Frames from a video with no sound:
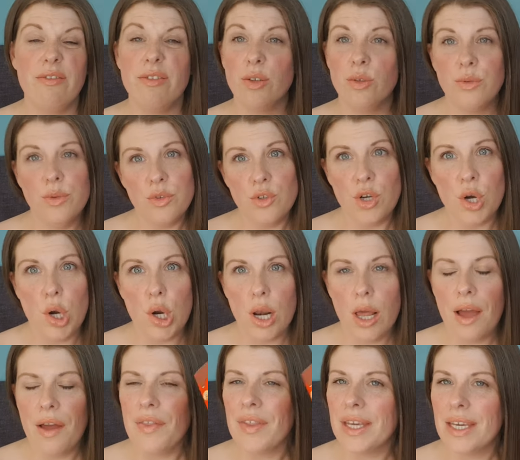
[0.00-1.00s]
filled with
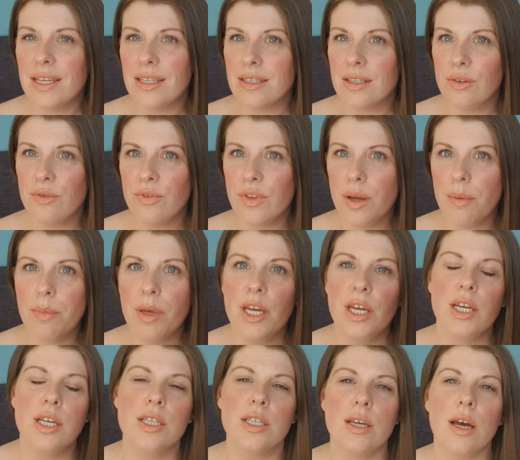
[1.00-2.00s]
chocolate, and the kids love them.
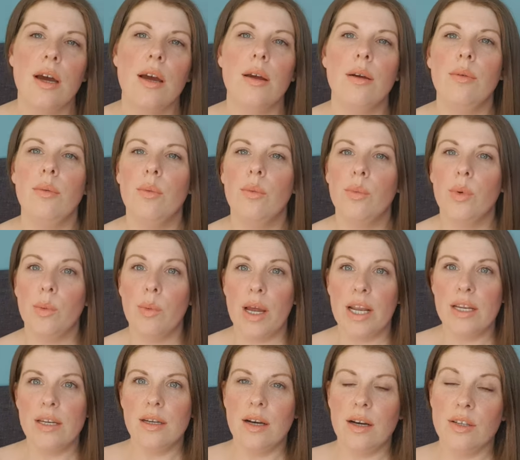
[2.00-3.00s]
So we
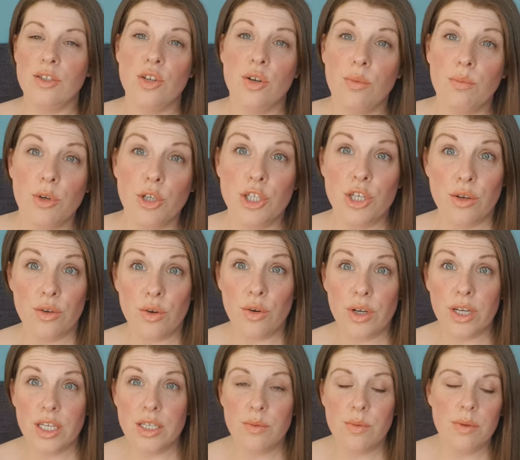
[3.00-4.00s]
went, I took my 2
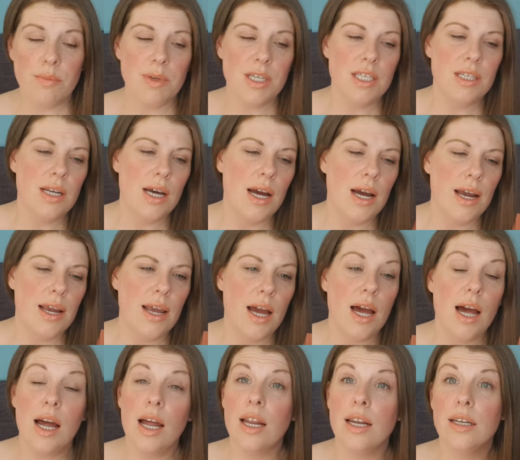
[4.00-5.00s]
youngest with me today,
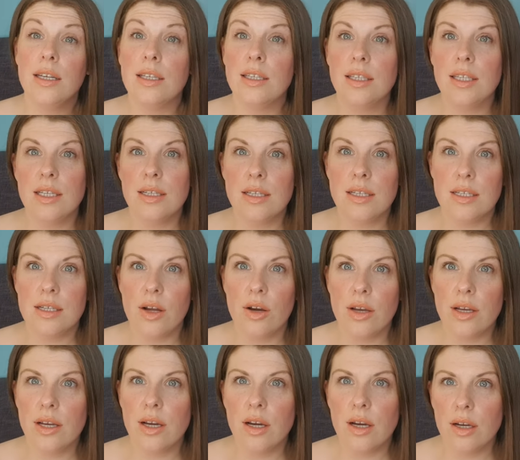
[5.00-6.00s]
and this is
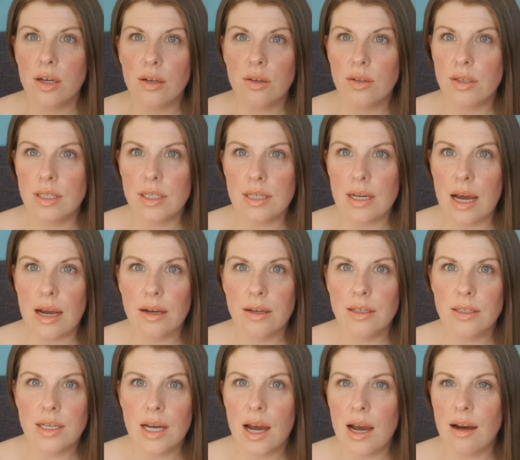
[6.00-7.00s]
like a good
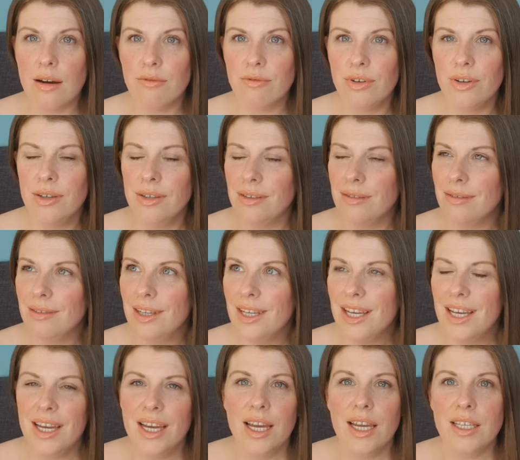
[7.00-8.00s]
snack to have.
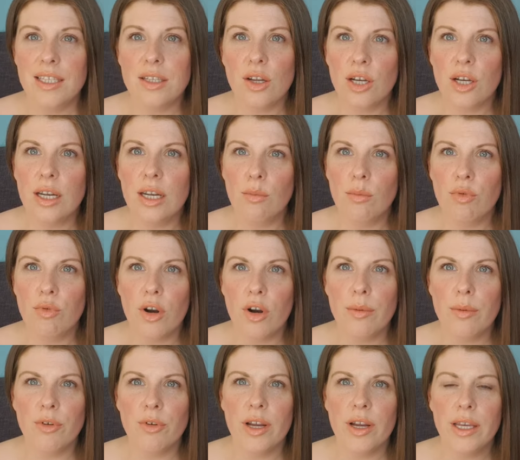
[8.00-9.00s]
It's like a little
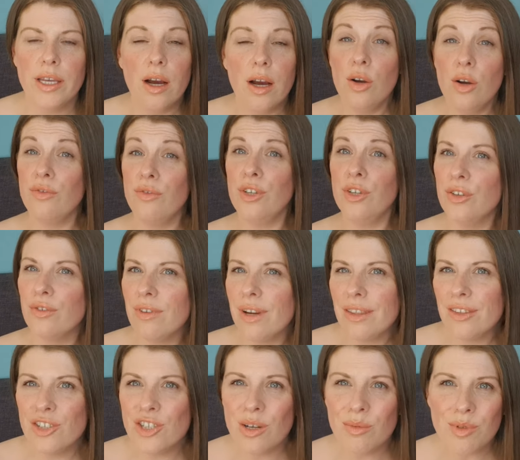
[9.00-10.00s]
bribery. Oh, if you go
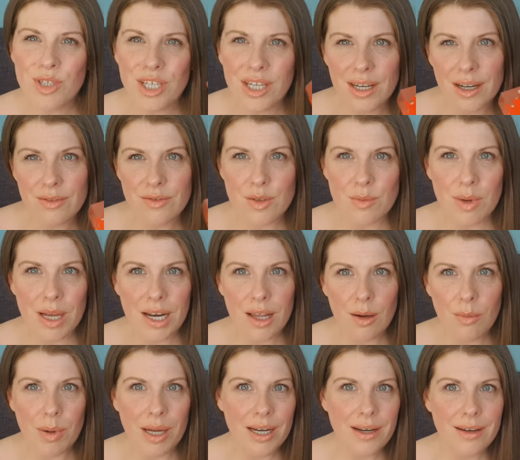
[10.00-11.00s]
around the shops, you can have some
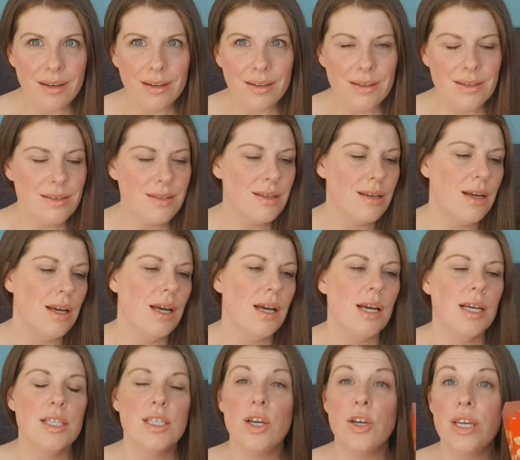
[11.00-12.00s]
Hello Pandas.
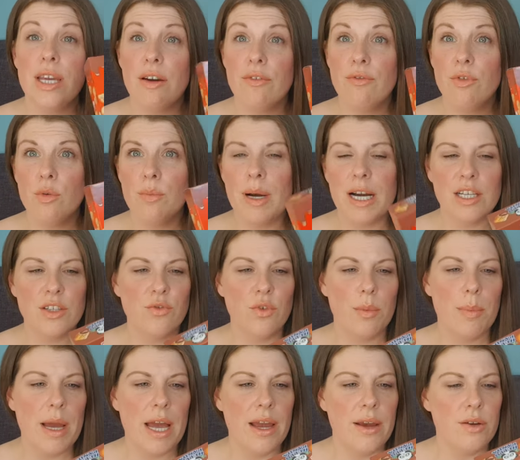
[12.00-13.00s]
So you get 4 packs
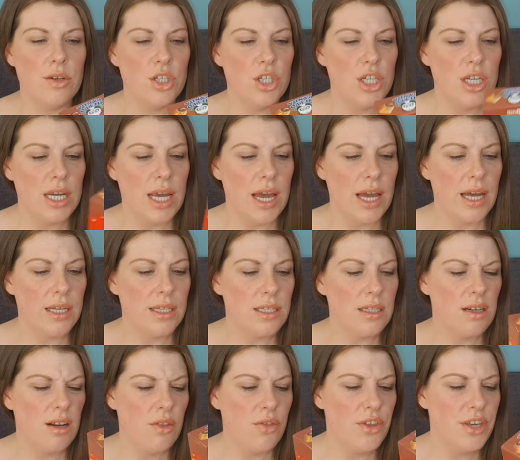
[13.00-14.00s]
for £1. You get,
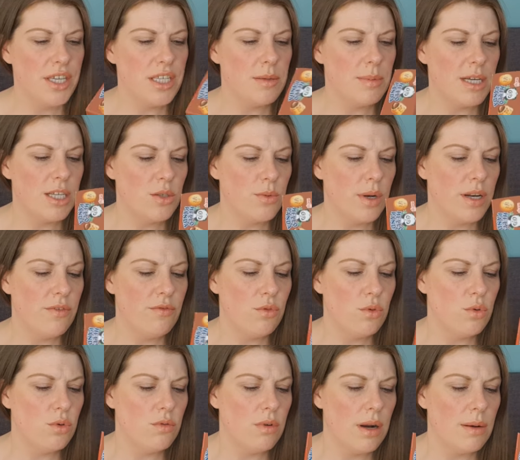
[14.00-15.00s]
I think it's about
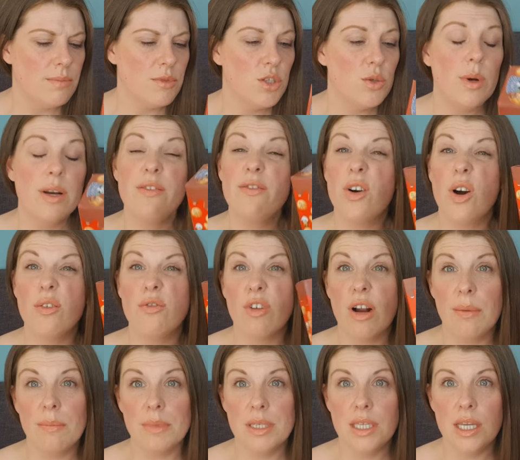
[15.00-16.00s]
24 grams, 25
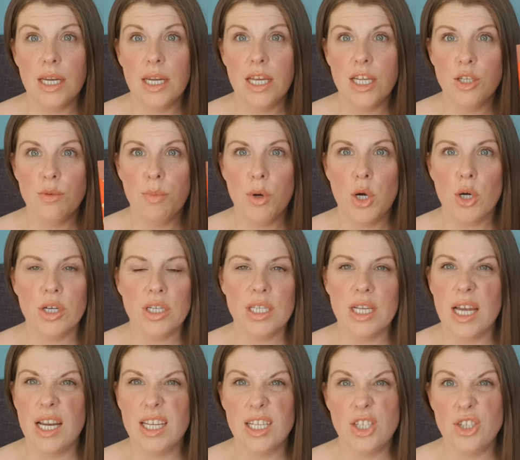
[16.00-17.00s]
grams in each box,
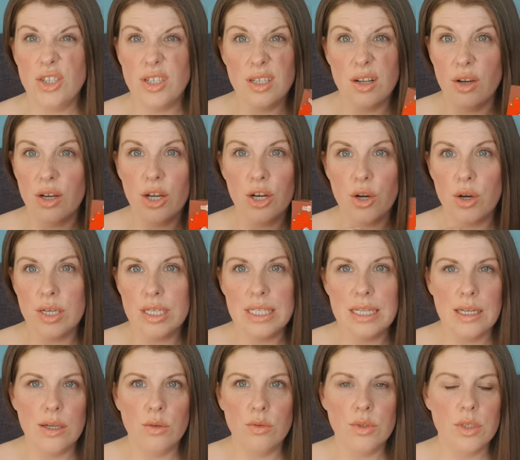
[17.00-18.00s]
and it's just like a nice
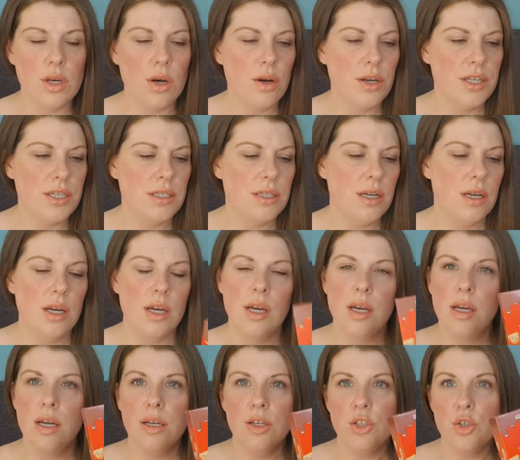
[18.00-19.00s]
little sized
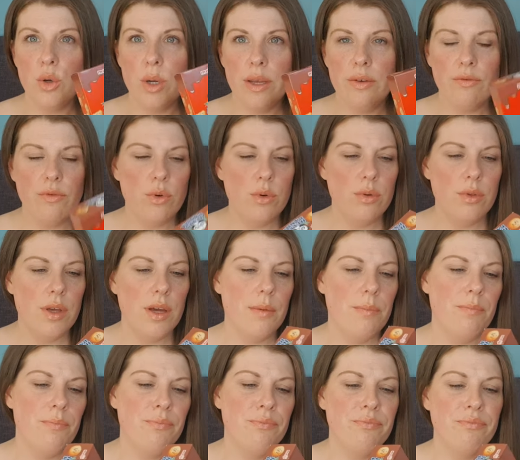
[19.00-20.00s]
treat for
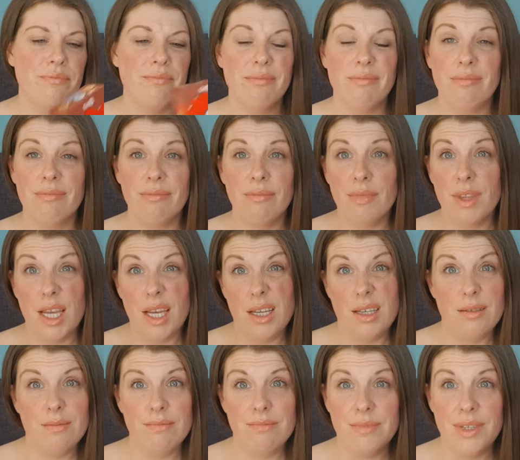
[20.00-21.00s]
them.
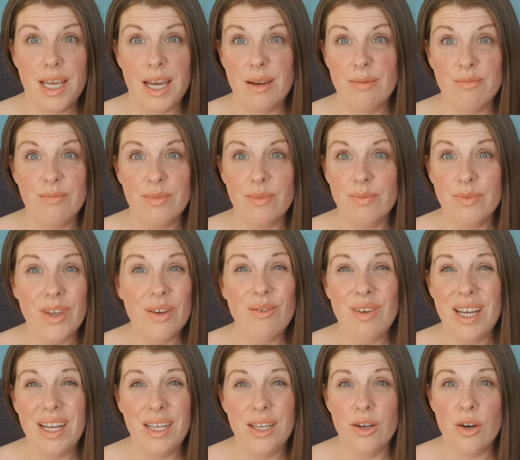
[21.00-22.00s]
Yeah, they're
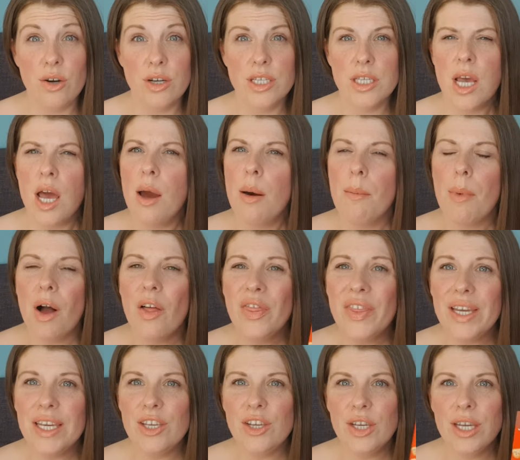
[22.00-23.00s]
really nice. I
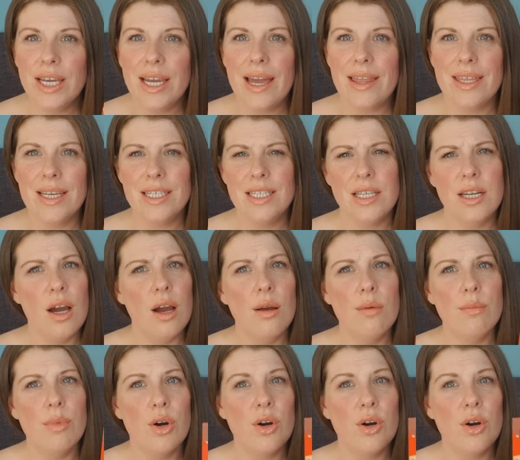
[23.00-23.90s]
think you can get these in Home